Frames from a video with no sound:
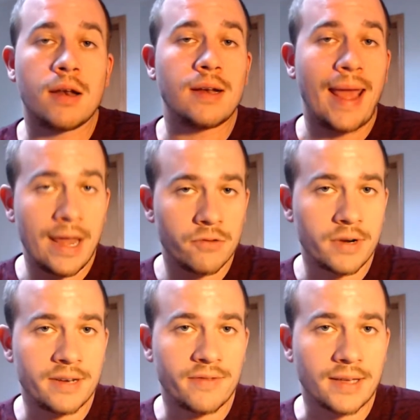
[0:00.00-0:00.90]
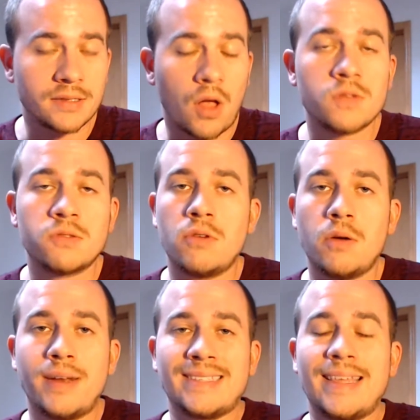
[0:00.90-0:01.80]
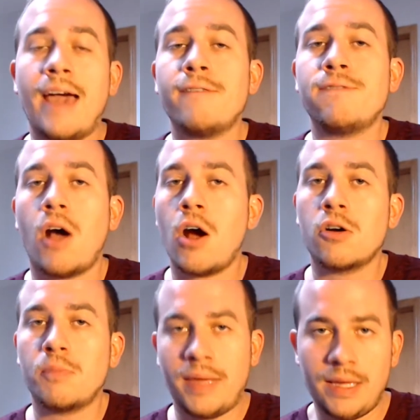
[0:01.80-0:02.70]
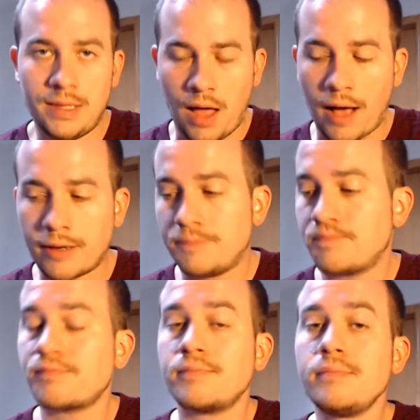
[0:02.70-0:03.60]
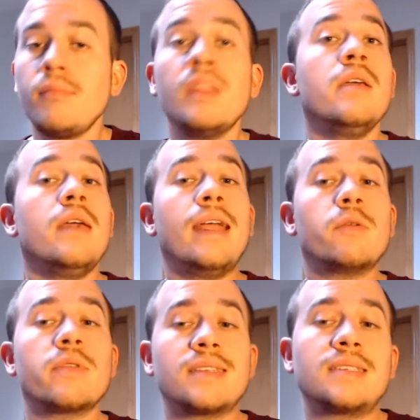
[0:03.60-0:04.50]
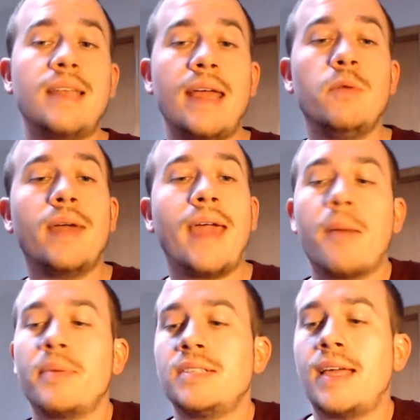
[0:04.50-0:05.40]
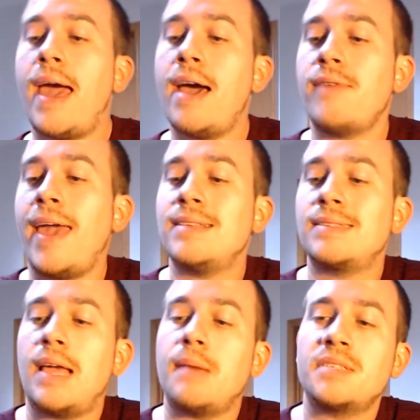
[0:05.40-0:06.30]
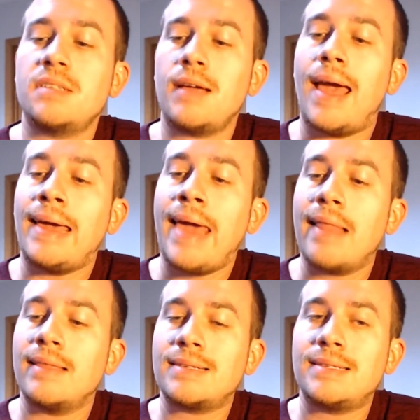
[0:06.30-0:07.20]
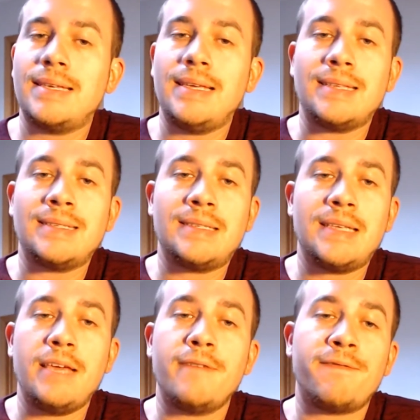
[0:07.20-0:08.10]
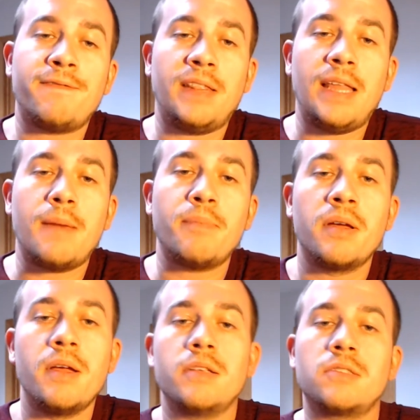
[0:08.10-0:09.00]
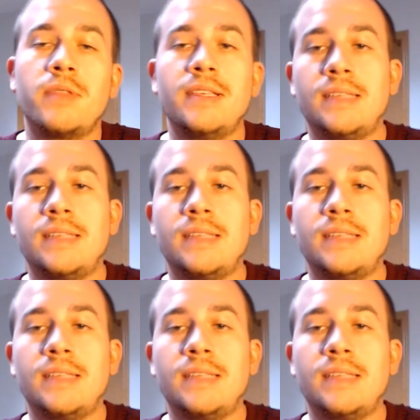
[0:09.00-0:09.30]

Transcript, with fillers: Android device, also known as the FRP lock. Here with us today, we happen to have a Samsung Galaxy Z Flip so this is the